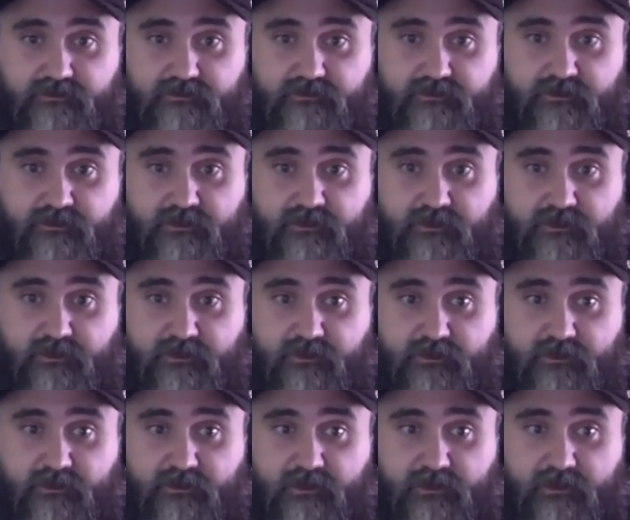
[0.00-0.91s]

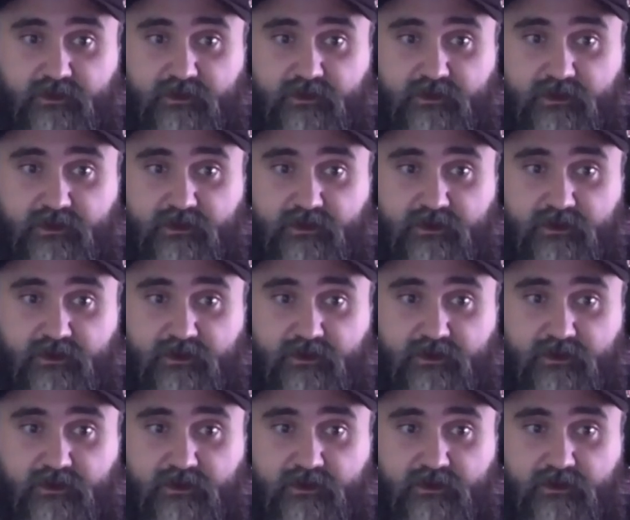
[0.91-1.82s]

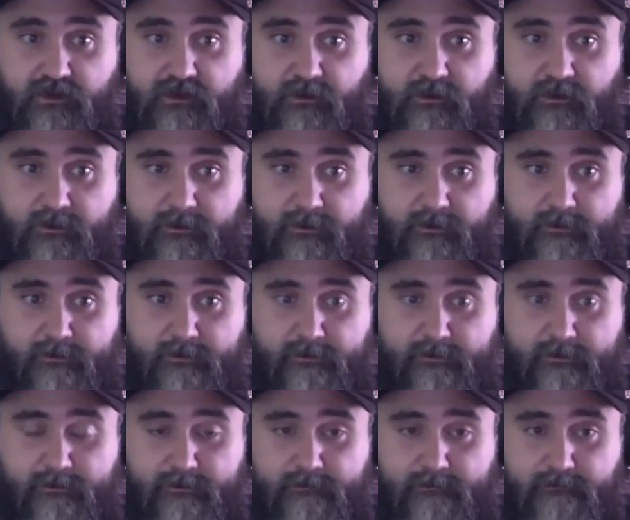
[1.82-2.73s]

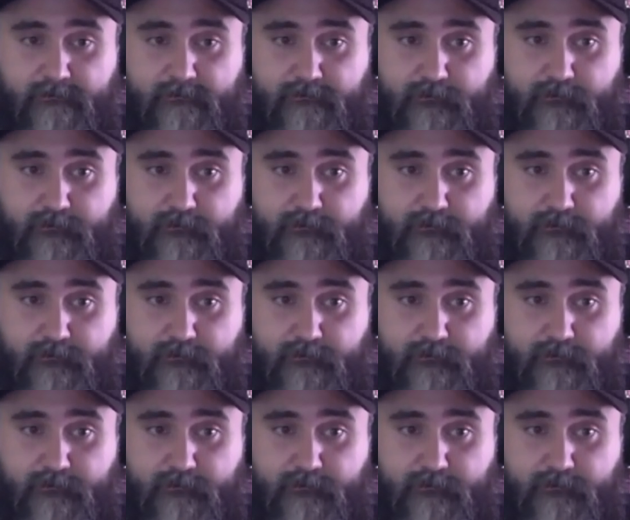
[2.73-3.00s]
No words are spoken by the person on screen.